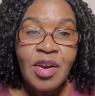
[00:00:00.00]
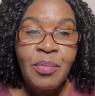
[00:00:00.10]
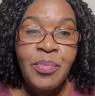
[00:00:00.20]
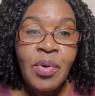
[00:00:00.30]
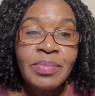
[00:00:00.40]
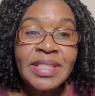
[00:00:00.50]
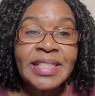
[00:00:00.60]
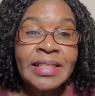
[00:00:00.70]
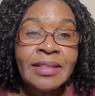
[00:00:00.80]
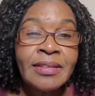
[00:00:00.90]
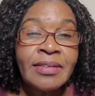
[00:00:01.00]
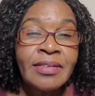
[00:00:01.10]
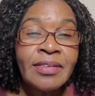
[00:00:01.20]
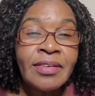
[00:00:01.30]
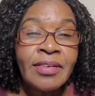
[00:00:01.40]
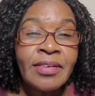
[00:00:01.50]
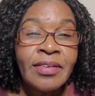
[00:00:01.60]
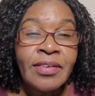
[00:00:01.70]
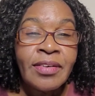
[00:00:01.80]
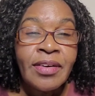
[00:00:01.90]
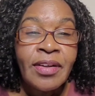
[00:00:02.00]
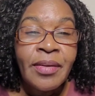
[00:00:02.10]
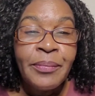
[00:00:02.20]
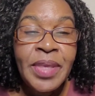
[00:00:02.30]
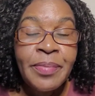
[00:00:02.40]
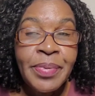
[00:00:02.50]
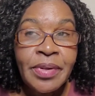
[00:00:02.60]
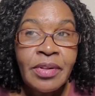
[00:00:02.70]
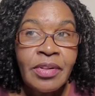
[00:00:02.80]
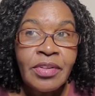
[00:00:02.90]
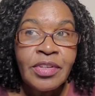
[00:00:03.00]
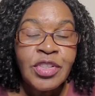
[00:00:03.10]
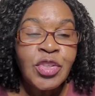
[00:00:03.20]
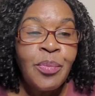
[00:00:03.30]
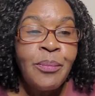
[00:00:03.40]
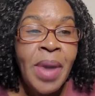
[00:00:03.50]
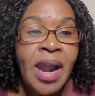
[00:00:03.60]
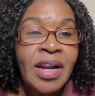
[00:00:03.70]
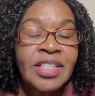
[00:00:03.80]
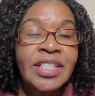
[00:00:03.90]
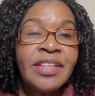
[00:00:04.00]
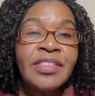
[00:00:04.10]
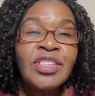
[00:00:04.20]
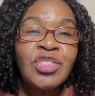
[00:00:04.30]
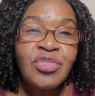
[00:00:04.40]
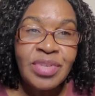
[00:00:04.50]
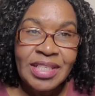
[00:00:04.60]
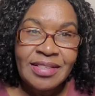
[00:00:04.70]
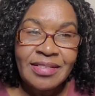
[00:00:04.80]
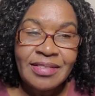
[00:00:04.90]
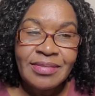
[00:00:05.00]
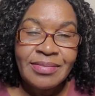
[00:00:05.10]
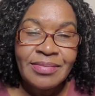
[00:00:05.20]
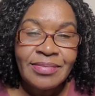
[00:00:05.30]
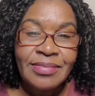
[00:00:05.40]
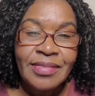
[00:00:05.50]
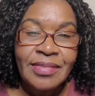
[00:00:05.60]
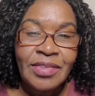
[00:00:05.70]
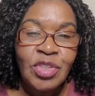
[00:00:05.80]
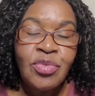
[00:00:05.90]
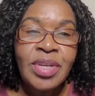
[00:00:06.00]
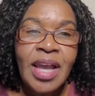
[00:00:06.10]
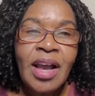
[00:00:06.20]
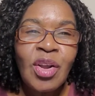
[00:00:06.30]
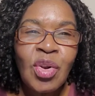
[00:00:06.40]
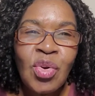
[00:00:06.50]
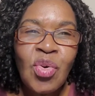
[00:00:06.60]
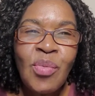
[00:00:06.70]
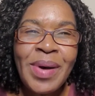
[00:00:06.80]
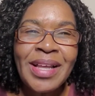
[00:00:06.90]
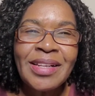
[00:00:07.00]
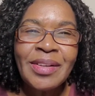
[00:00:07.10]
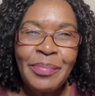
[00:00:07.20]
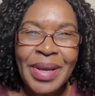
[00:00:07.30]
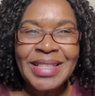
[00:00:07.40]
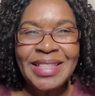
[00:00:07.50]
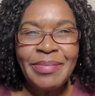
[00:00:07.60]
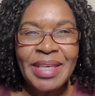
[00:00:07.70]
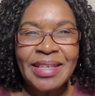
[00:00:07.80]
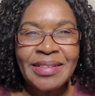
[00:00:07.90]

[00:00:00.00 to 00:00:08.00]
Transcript: prompting people to march in the streets during a global pandemic.